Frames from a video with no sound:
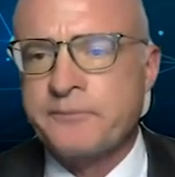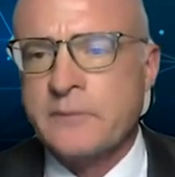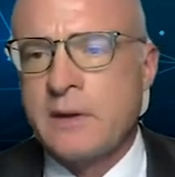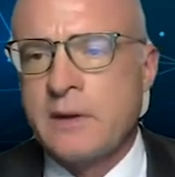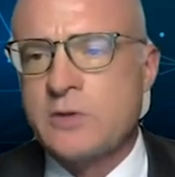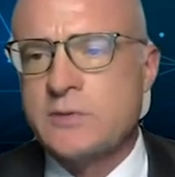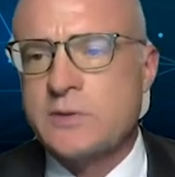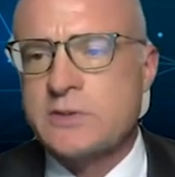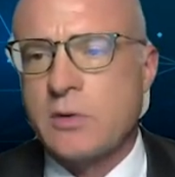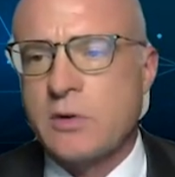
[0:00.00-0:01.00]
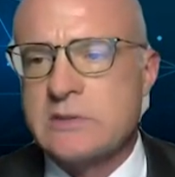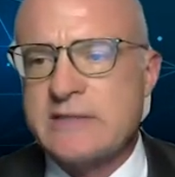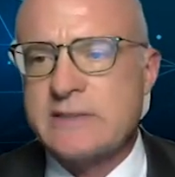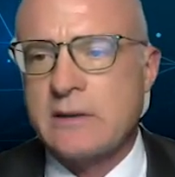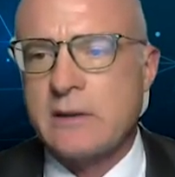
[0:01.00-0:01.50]
Those with scores
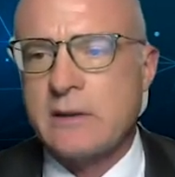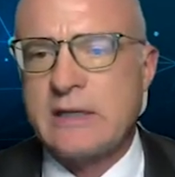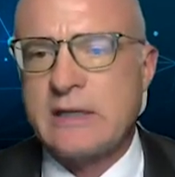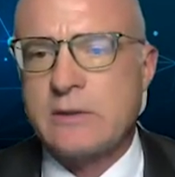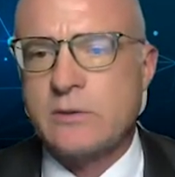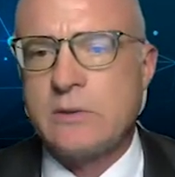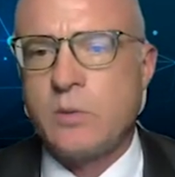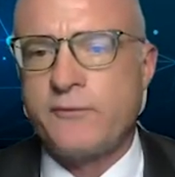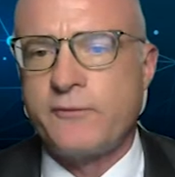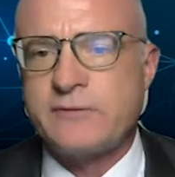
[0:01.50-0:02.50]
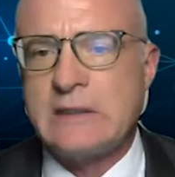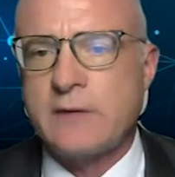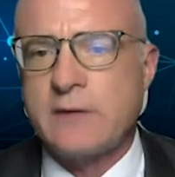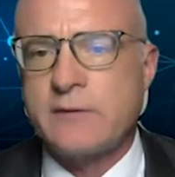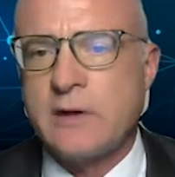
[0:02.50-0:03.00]
less than or equal to 15
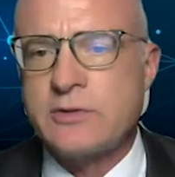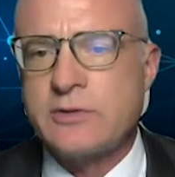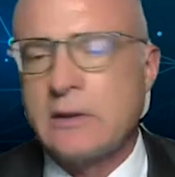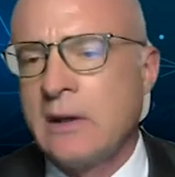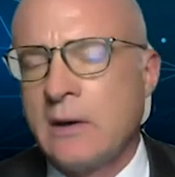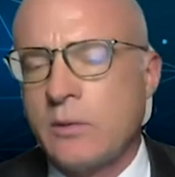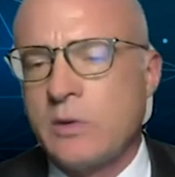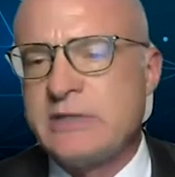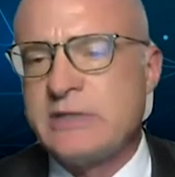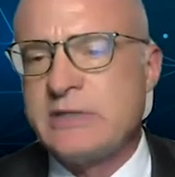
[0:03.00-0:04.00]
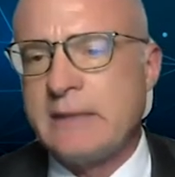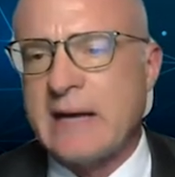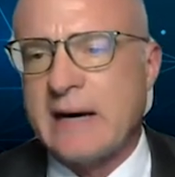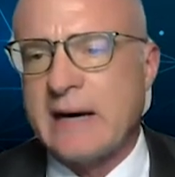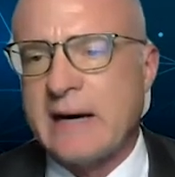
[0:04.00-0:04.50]
over 100 were deemed
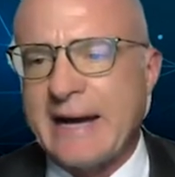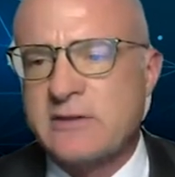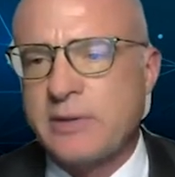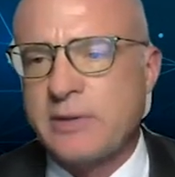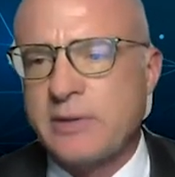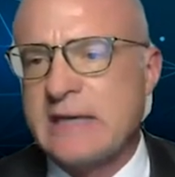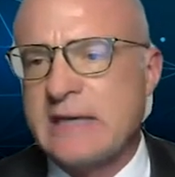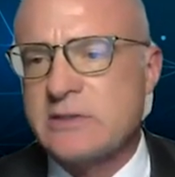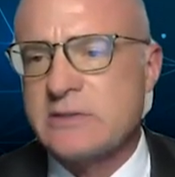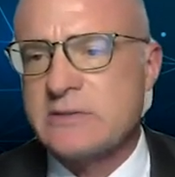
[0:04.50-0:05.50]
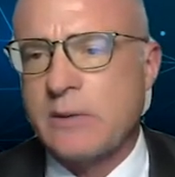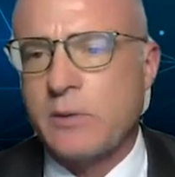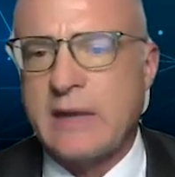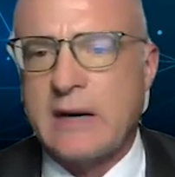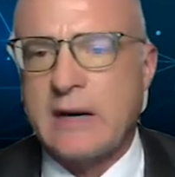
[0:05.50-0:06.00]
not active presentations and
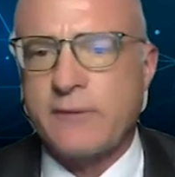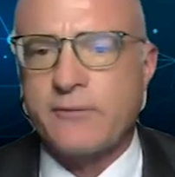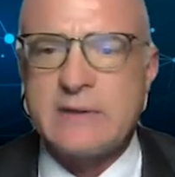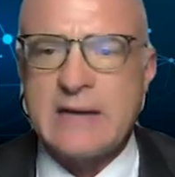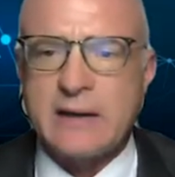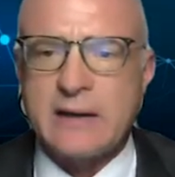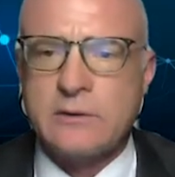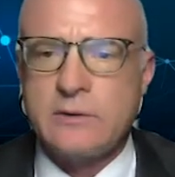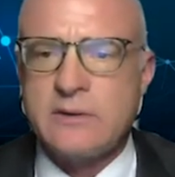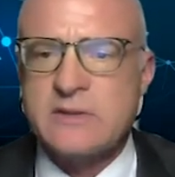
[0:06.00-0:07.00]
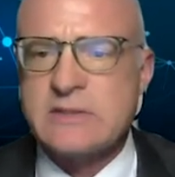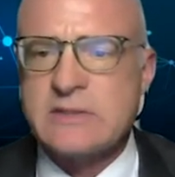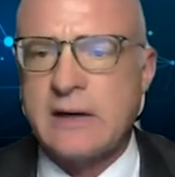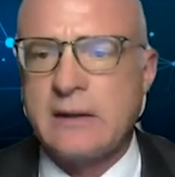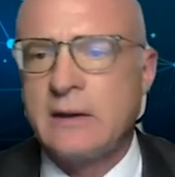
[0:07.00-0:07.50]
were therefore not included in the
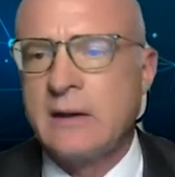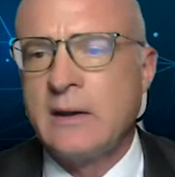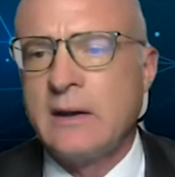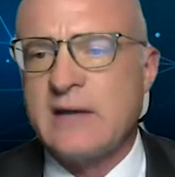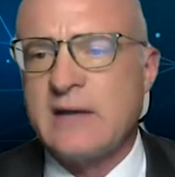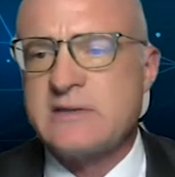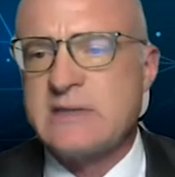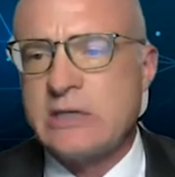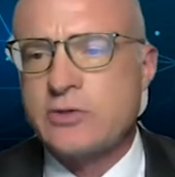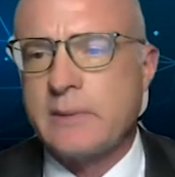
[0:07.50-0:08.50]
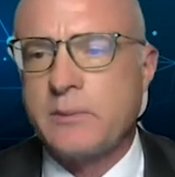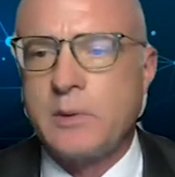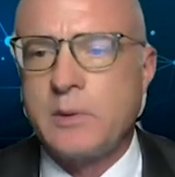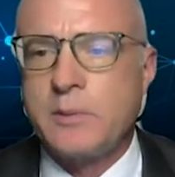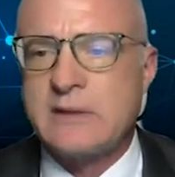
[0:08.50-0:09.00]
study, as any treatment would
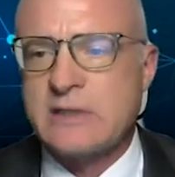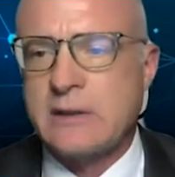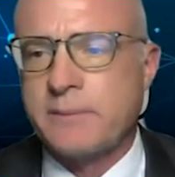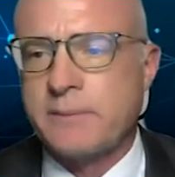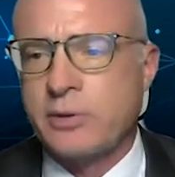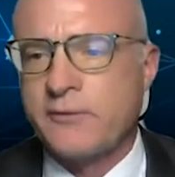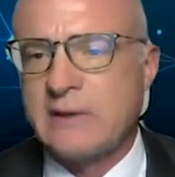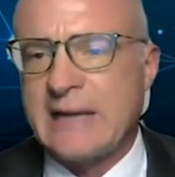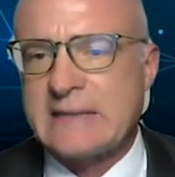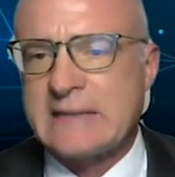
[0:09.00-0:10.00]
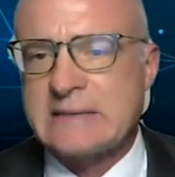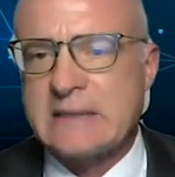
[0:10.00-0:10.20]
be considered prophylactic.